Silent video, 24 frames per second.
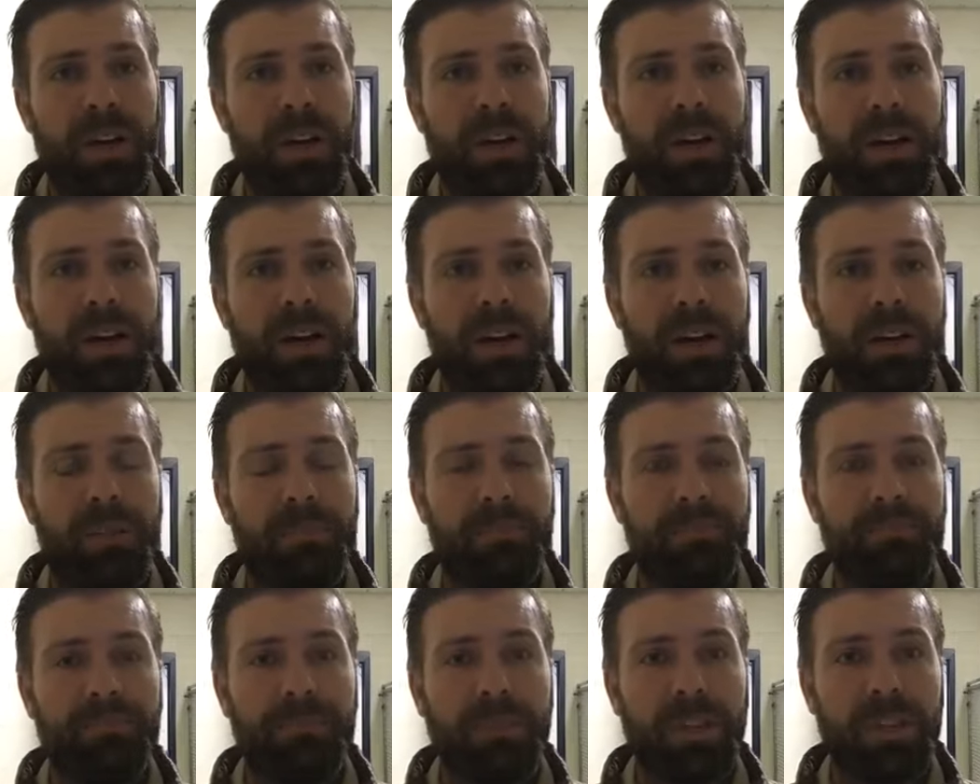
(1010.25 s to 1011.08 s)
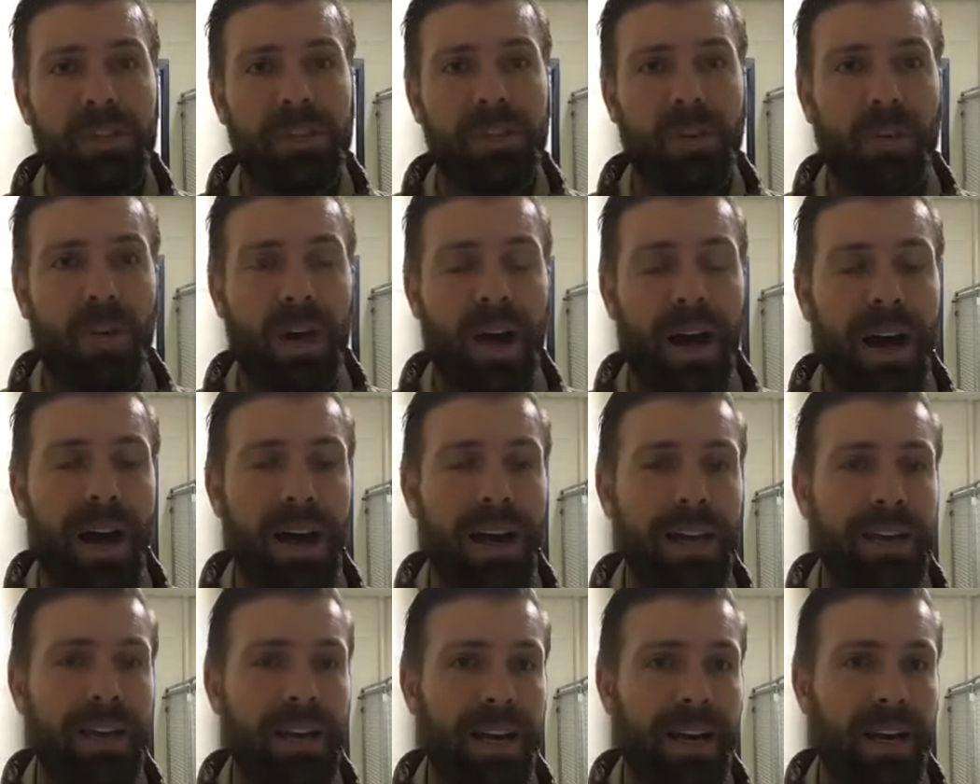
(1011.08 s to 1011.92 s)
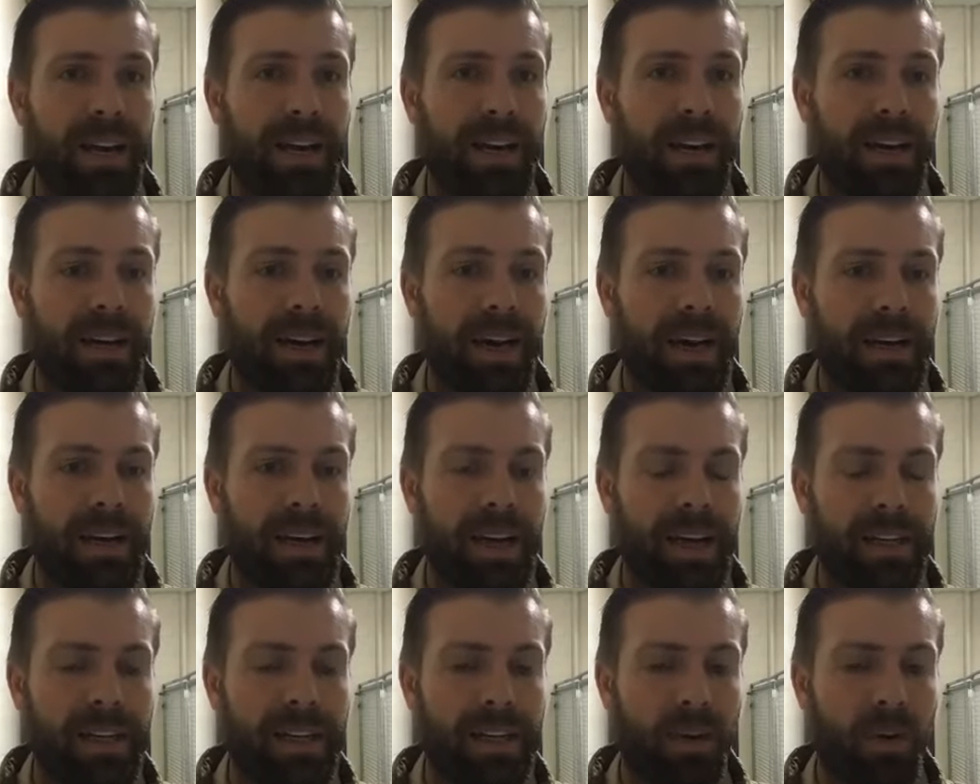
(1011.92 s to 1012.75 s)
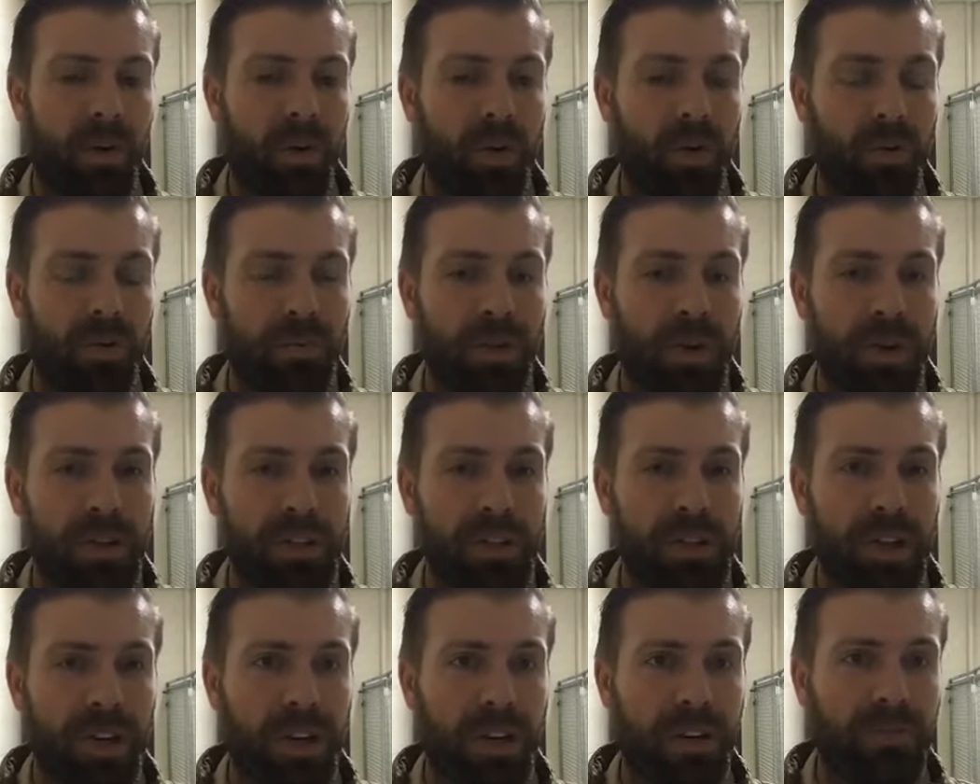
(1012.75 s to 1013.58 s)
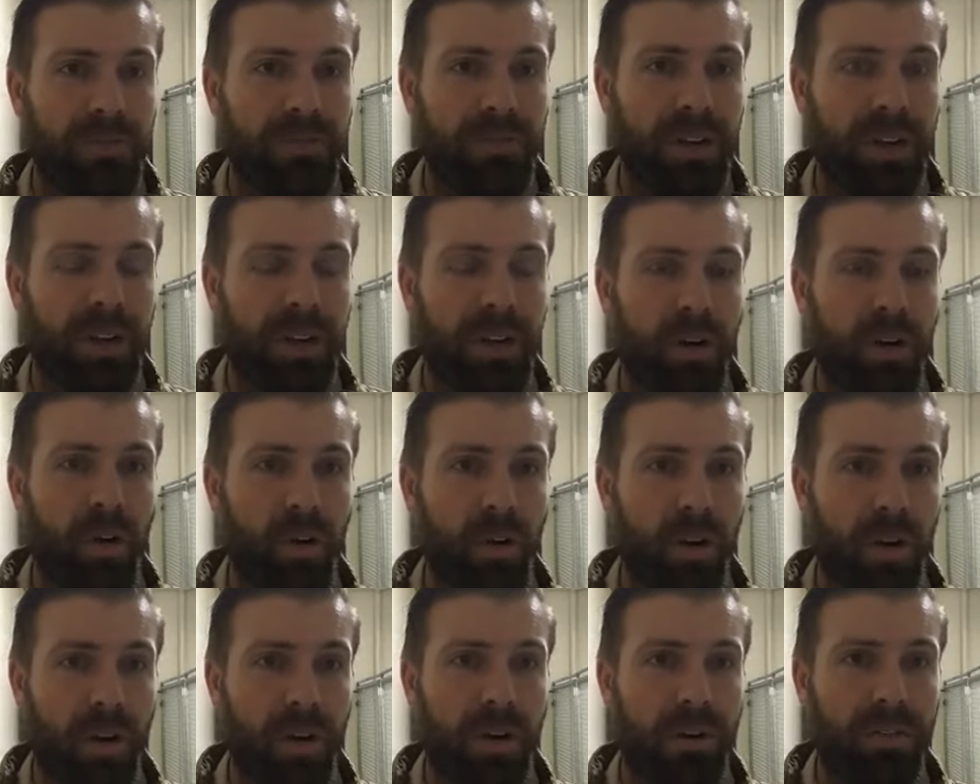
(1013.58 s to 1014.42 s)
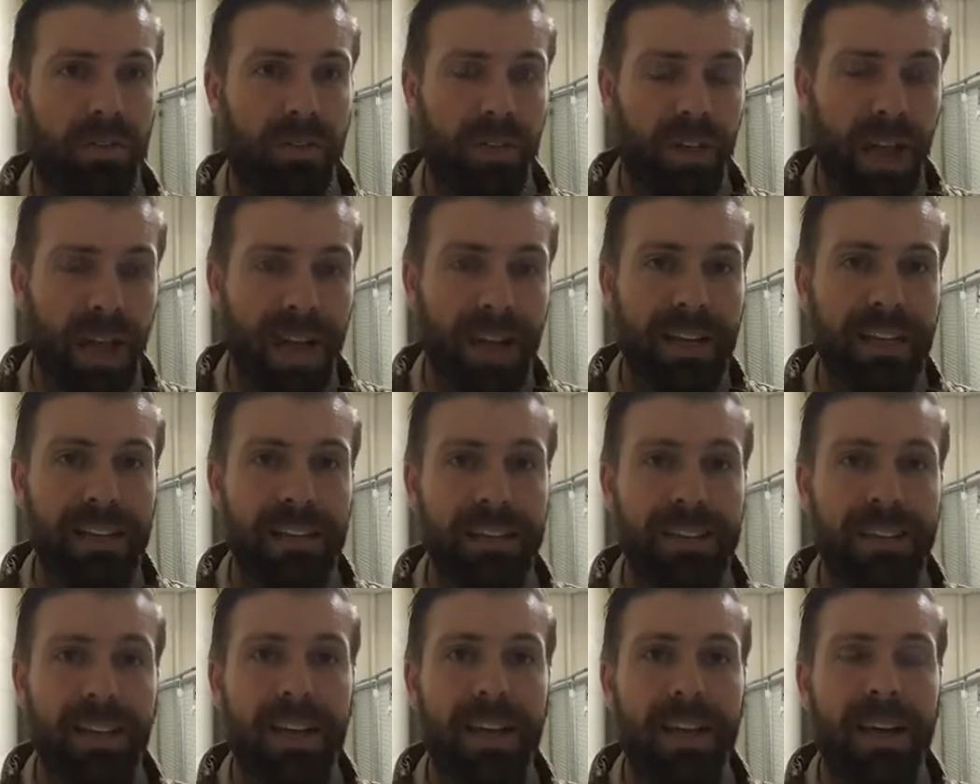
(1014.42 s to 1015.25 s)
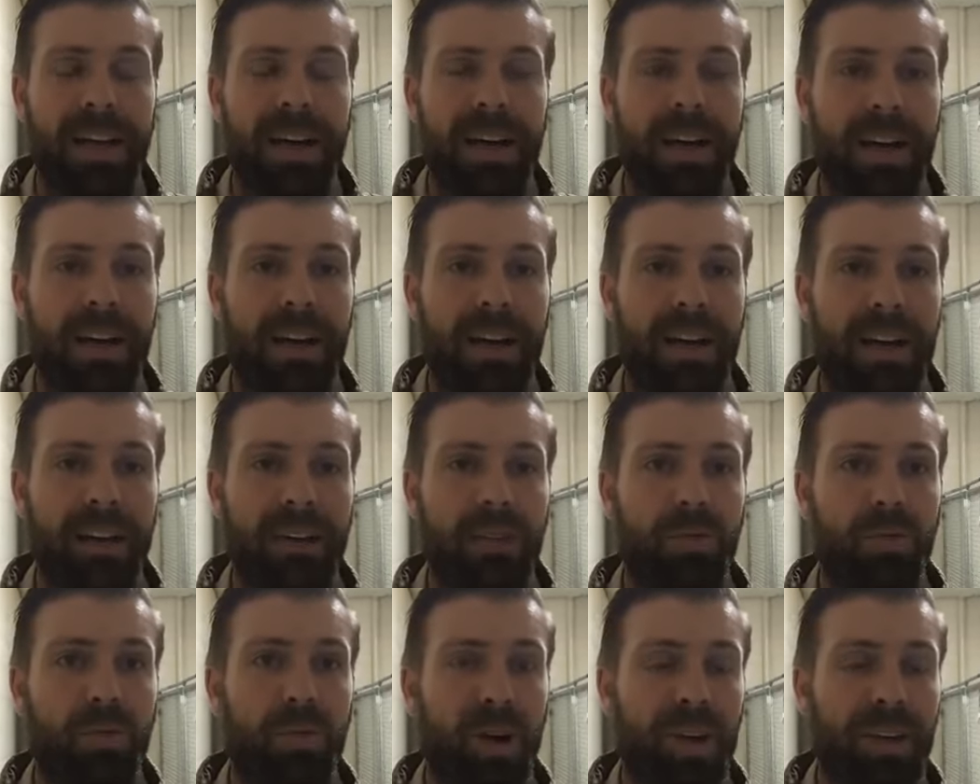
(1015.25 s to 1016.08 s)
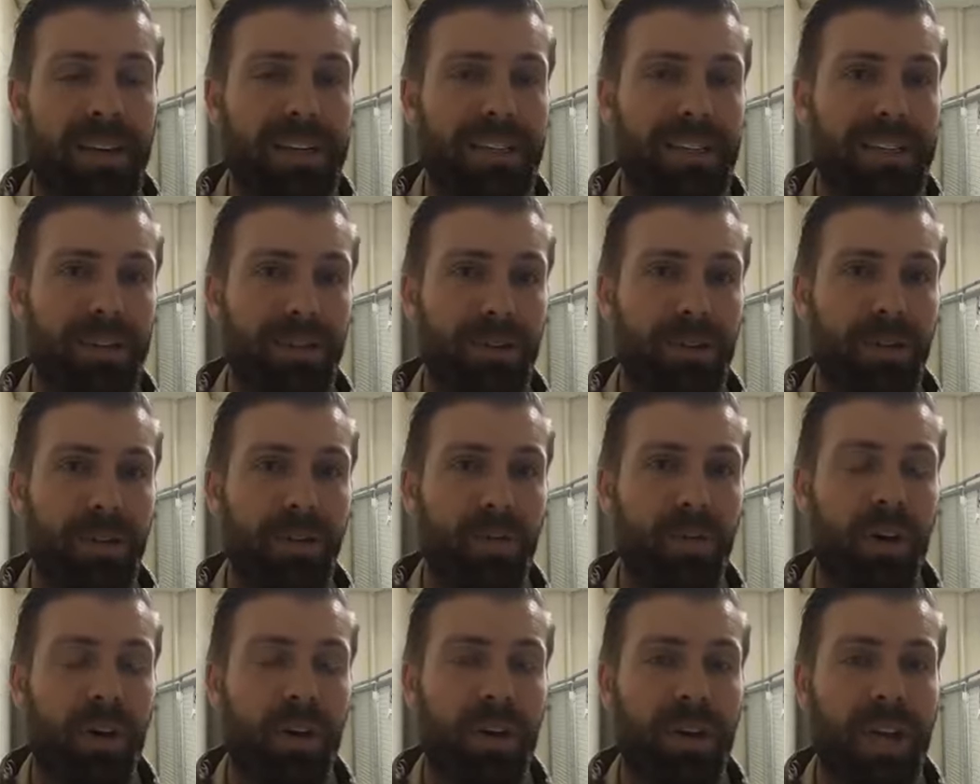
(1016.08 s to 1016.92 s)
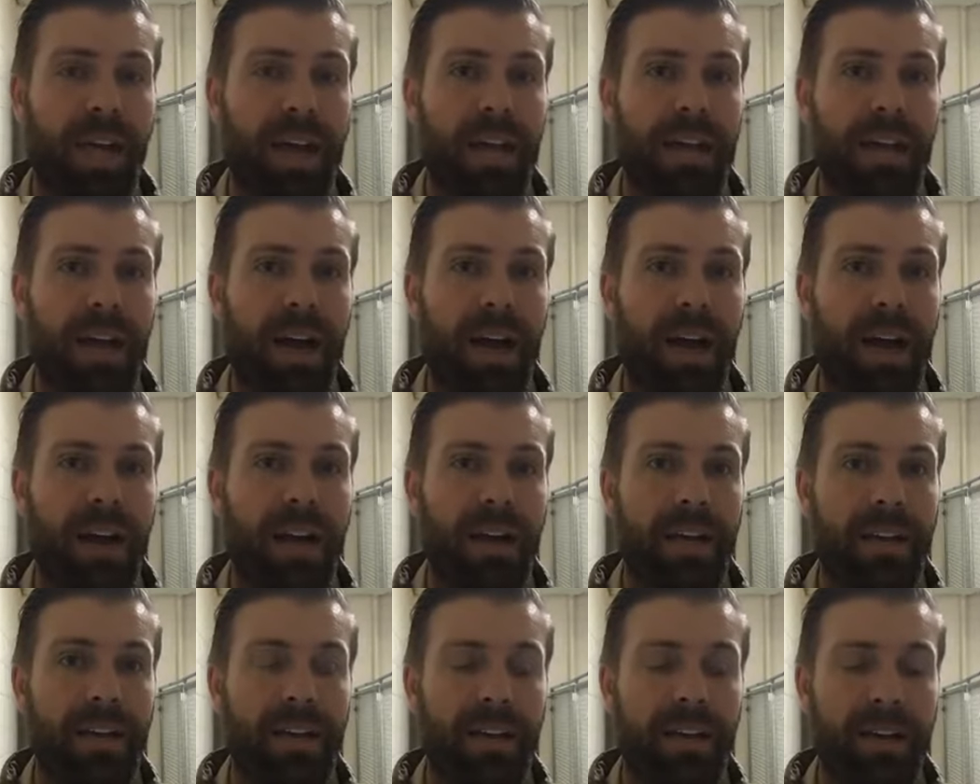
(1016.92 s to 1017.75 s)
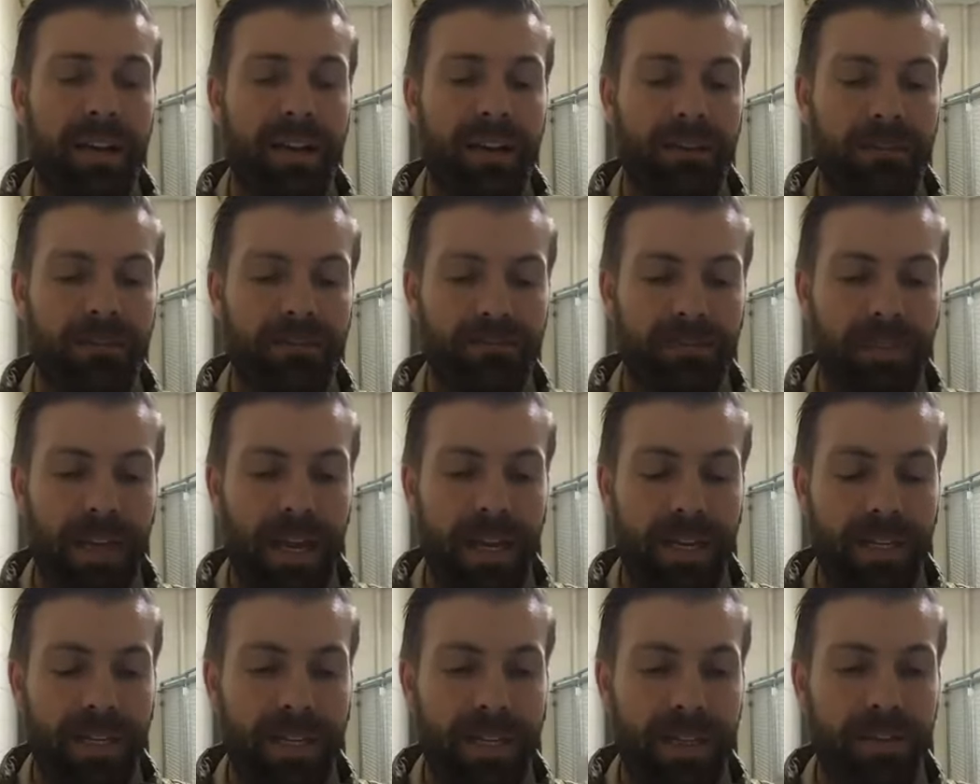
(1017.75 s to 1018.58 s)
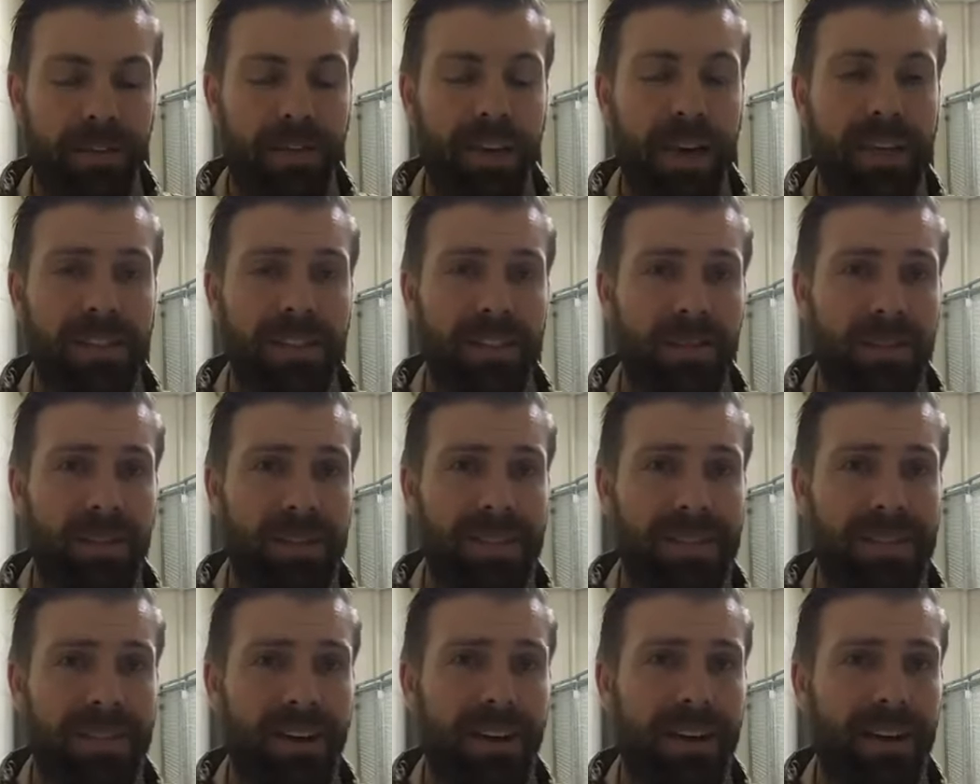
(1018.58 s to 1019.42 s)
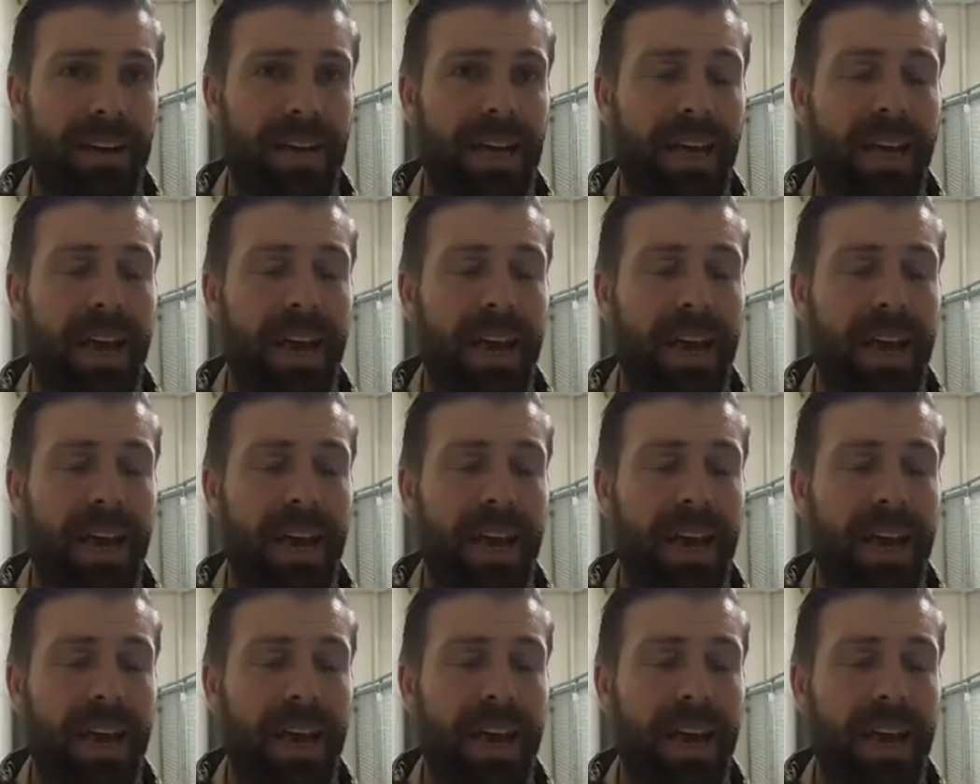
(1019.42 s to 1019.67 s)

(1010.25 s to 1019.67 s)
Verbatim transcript: Um, so I, uh, I, I get a whole bunch of uh, uh, clients uh, who want interior work, and I um, I get their estimates done.